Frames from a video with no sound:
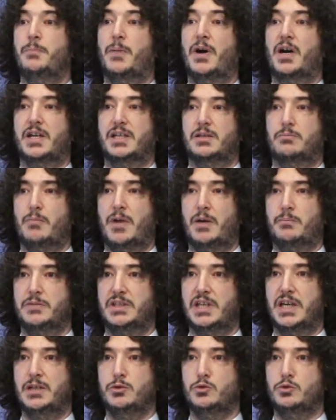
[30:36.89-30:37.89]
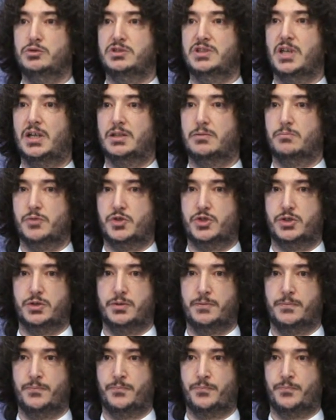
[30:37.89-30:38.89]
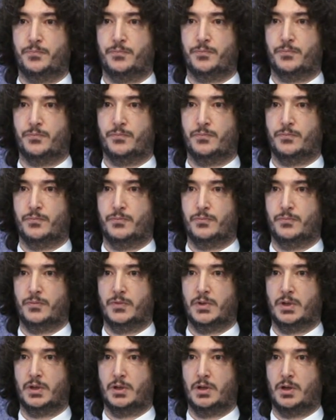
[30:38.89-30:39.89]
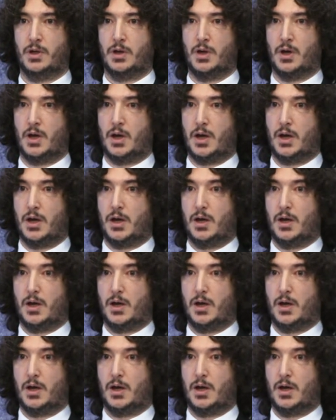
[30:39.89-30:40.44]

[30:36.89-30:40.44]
that they would not report corruption even if they were aware of it.